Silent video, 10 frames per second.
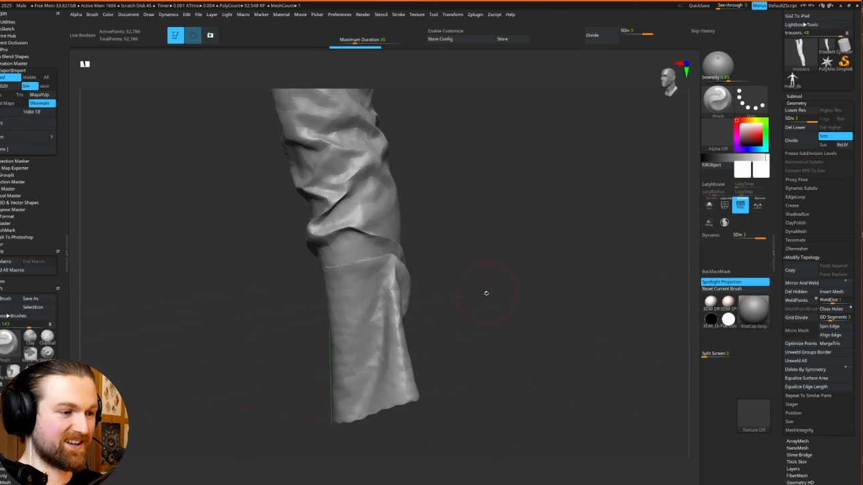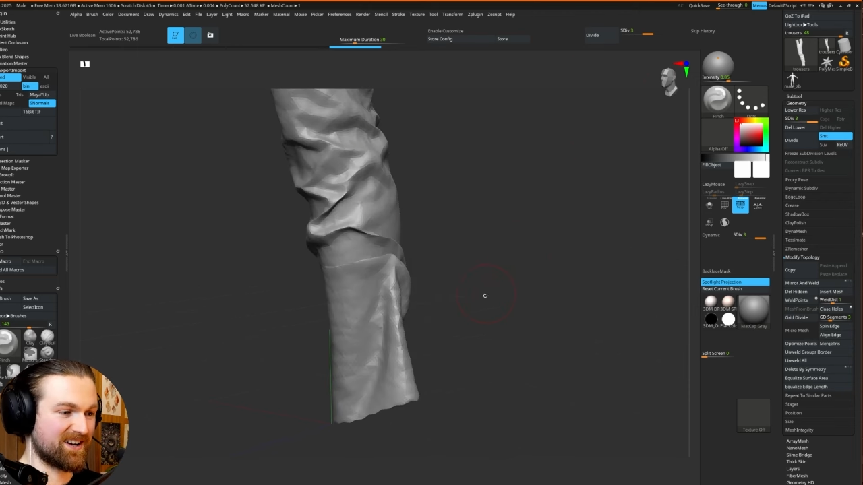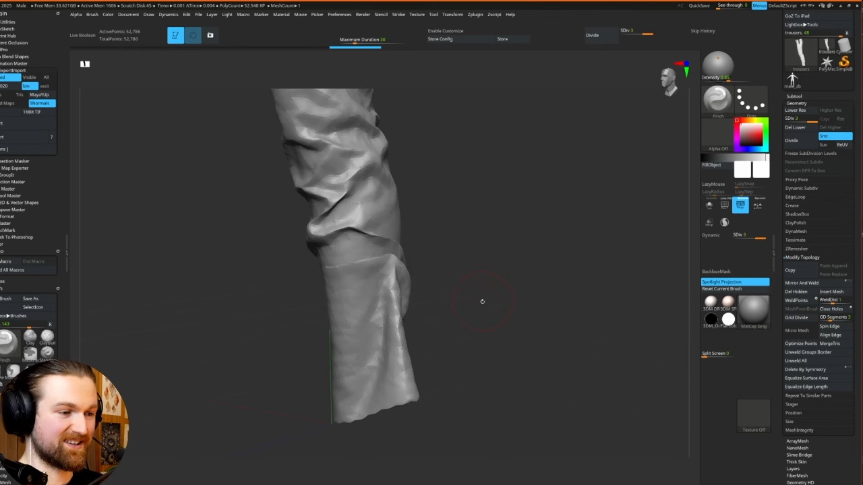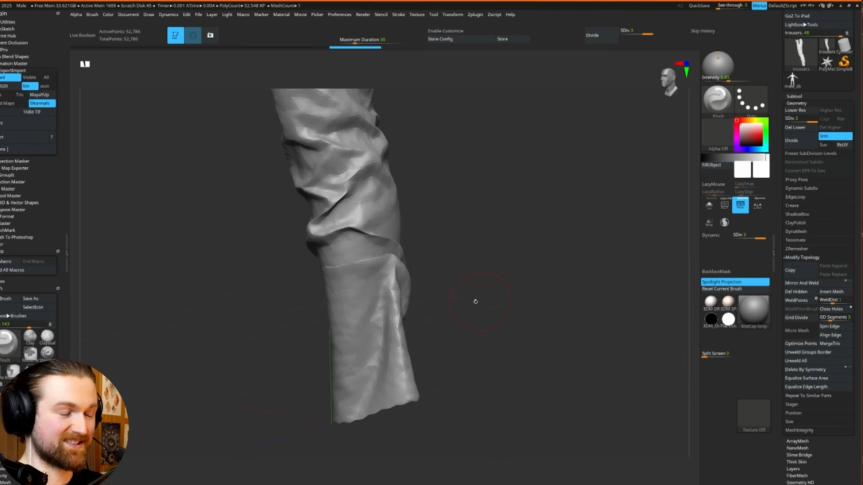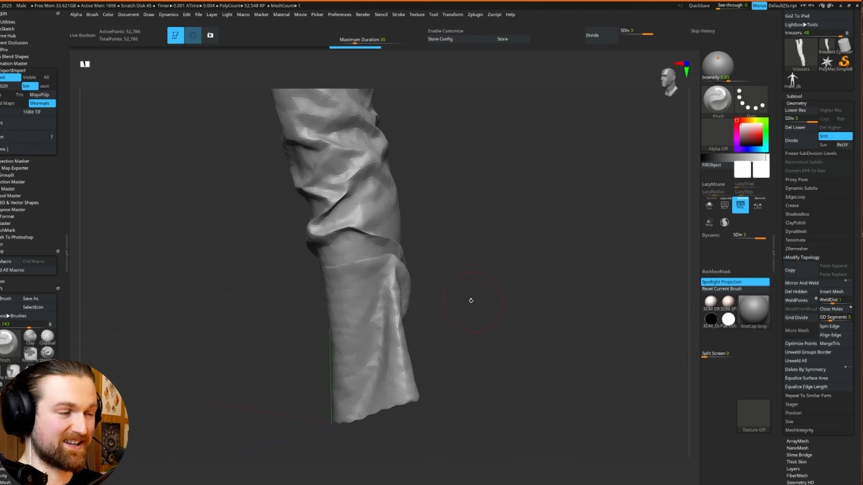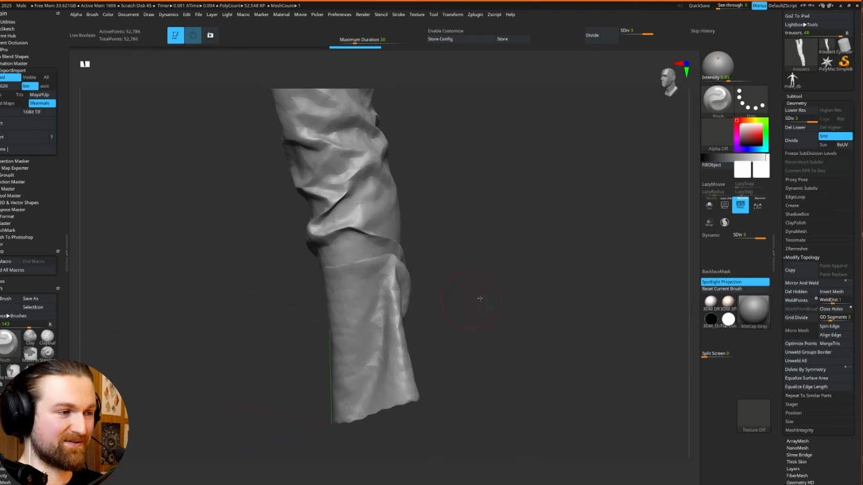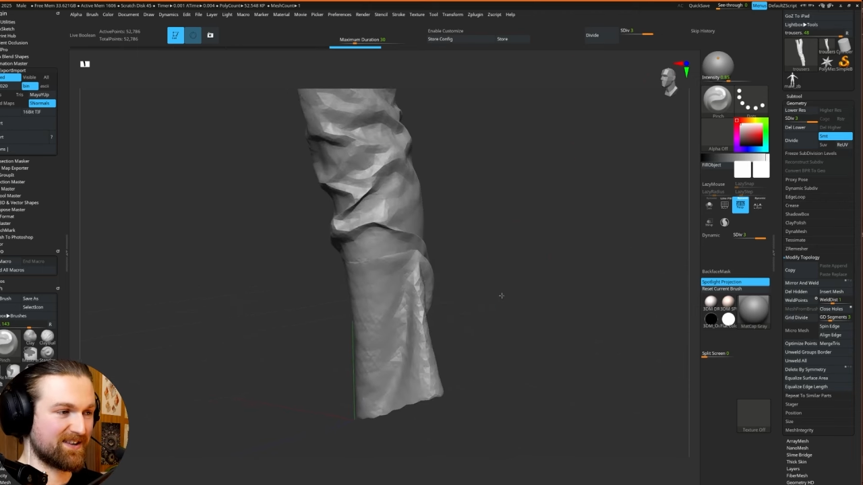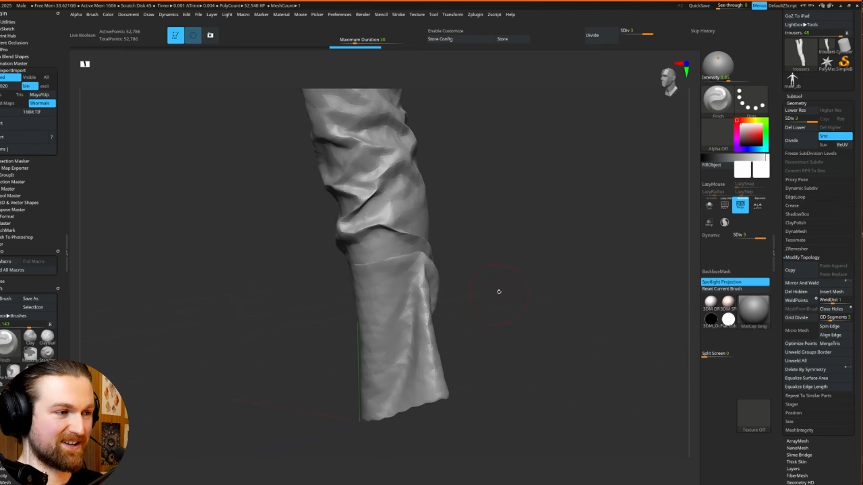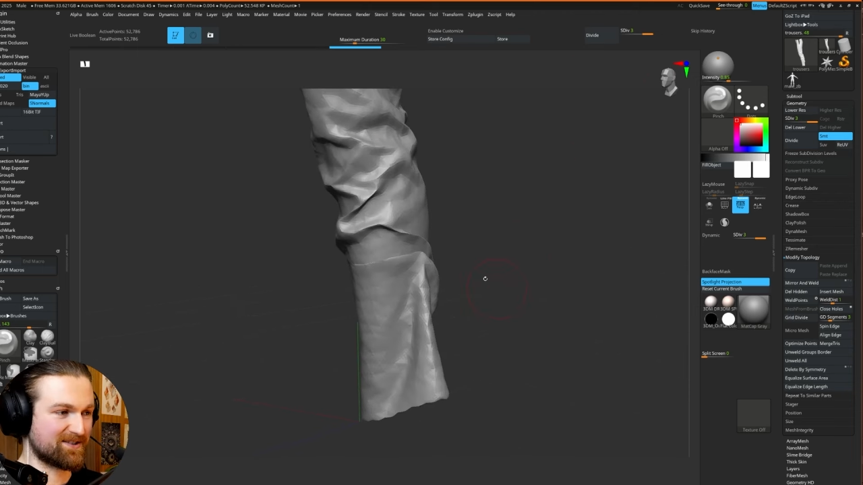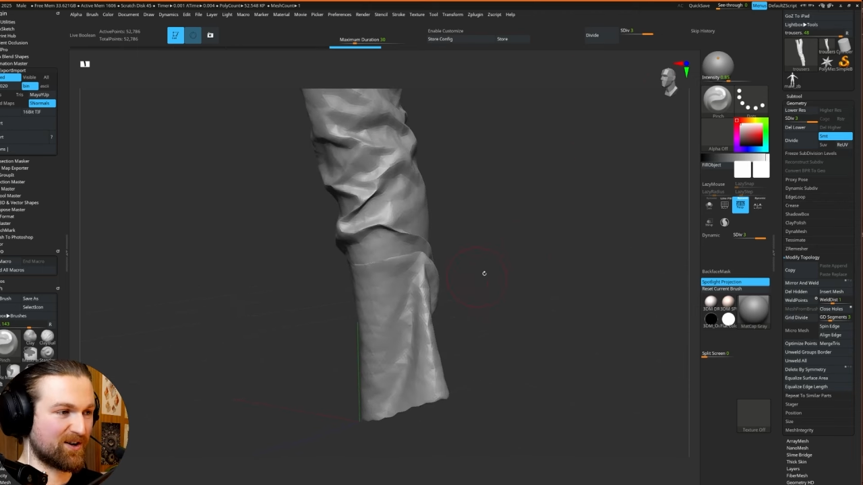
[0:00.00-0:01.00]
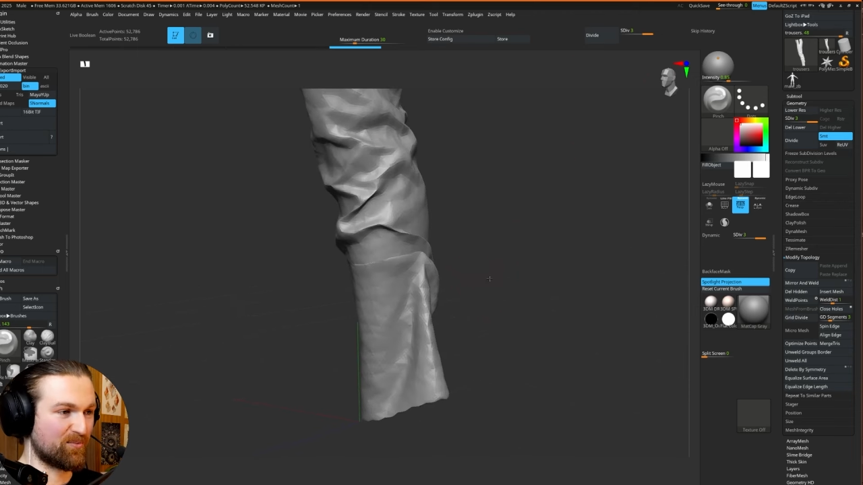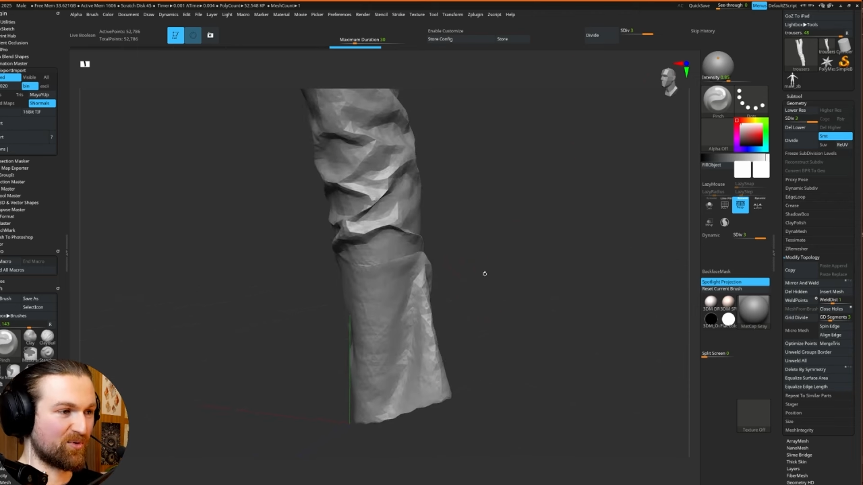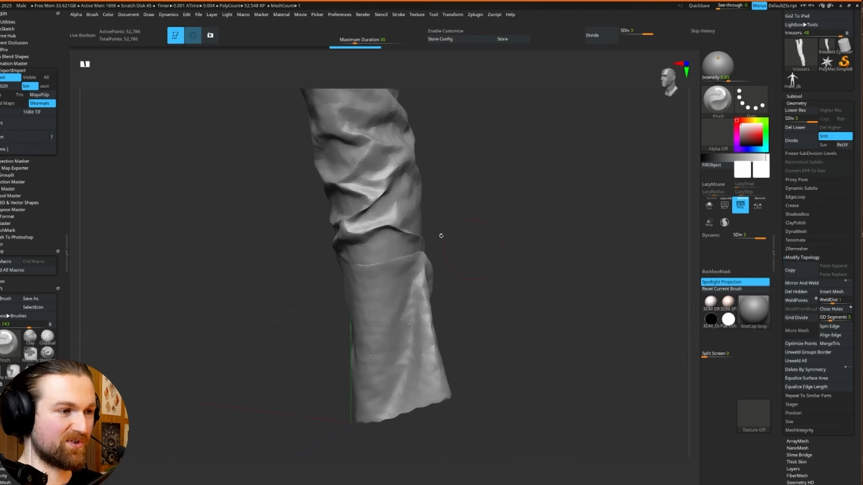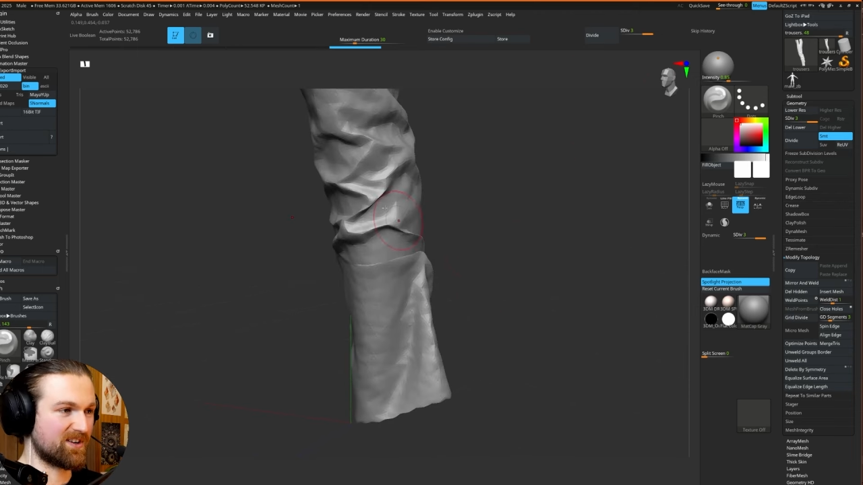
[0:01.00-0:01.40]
To give the example,